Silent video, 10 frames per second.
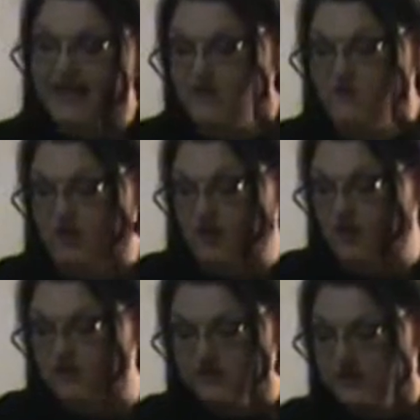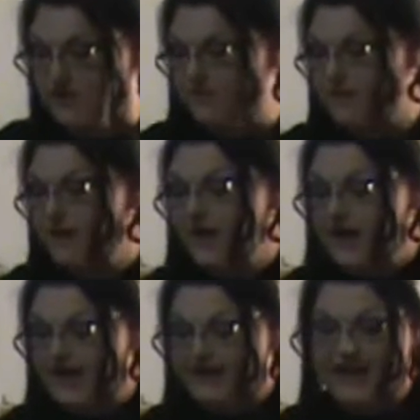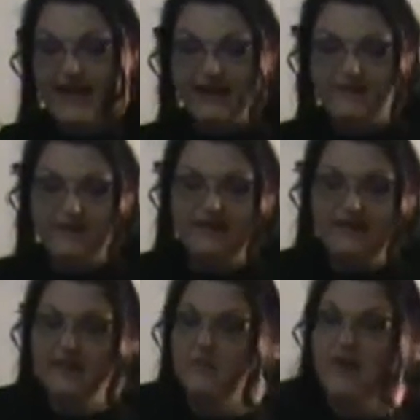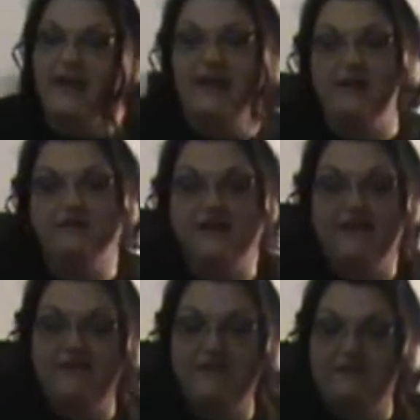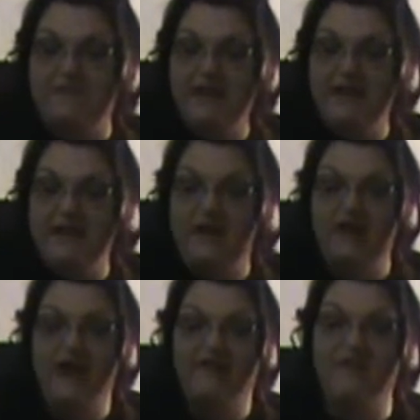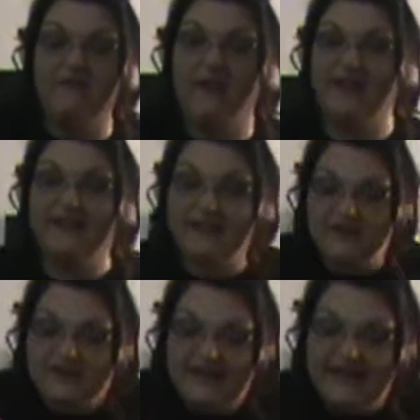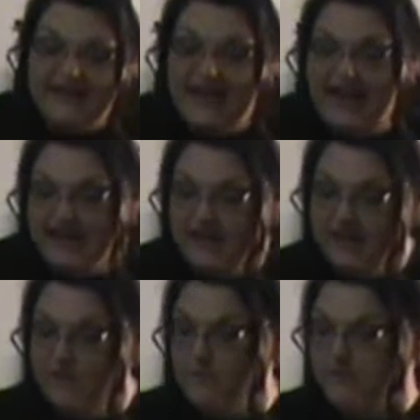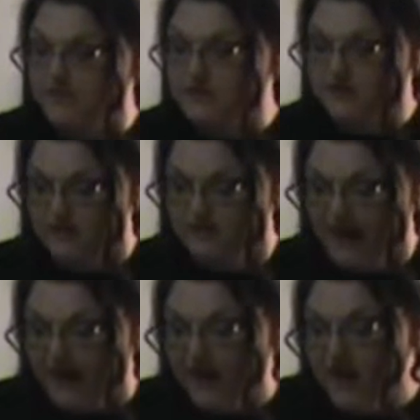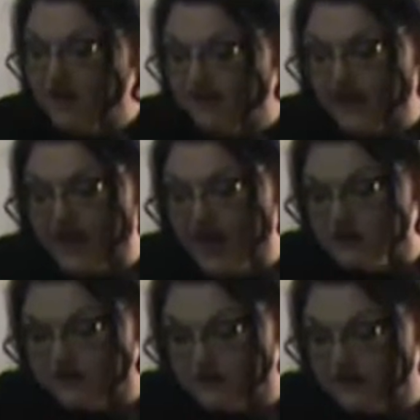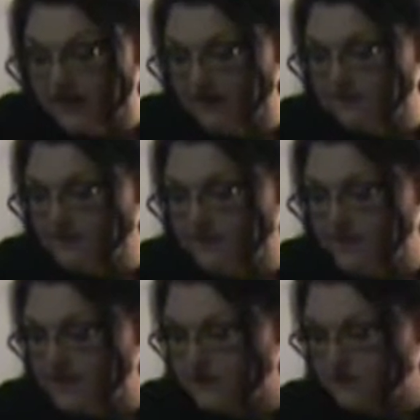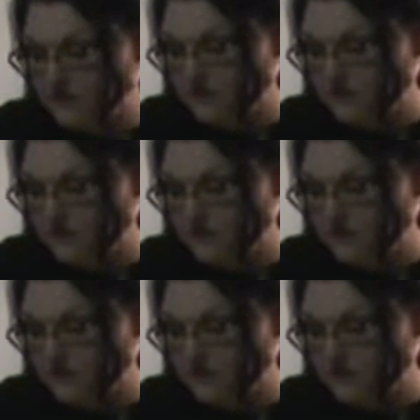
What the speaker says: and you can close it up and take it with you, and that'll save you some money on having to buy the little teeny tiny cute ones that you can buy that cost 3 times as much in the